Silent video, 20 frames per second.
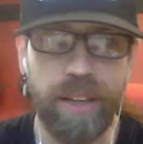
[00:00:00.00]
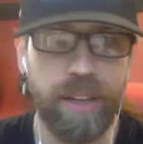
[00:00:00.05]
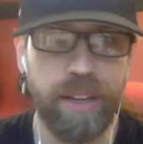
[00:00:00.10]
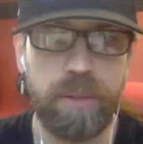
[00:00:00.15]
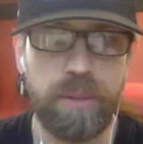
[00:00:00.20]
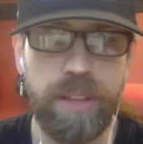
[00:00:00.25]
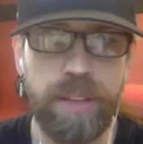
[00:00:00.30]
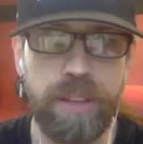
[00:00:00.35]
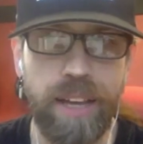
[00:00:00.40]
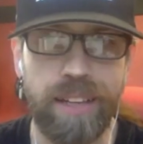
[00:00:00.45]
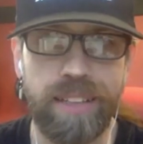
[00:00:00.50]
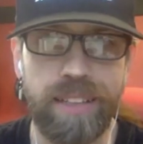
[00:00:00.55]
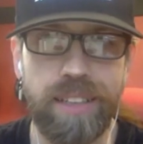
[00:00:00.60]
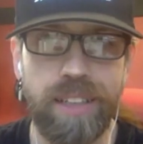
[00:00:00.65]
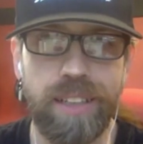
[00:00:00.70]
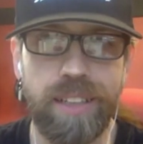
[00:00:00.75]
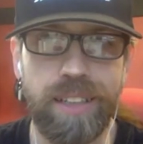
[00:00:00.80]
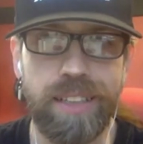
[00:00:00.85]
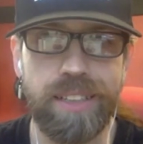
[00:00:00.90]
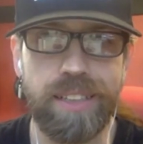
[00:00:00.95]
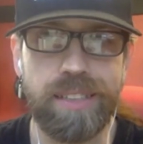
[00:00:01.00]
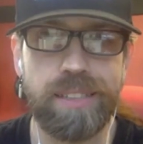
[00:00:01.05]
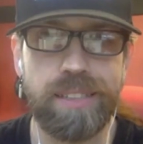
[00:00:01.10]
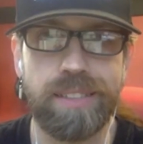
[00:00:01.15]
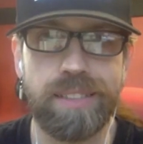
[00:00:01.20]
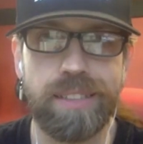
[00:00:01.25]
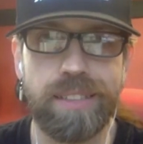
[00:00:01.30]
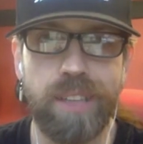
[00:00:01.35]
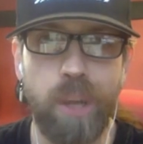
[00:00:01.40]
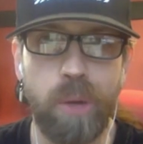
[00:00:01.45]
period without a dog i
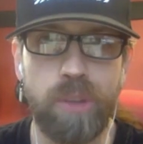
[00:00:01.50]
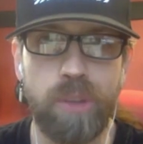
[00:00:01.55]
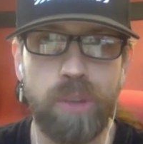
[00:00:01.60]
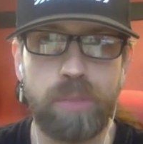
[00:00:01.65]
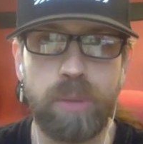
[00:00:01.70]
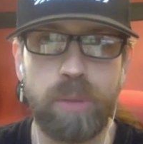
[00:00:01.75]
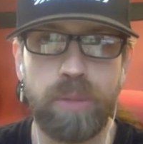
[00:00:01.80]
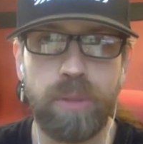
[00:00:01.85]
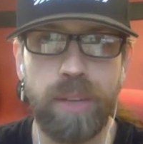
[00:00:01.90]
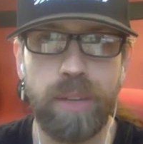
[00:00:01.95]
just you know i was moving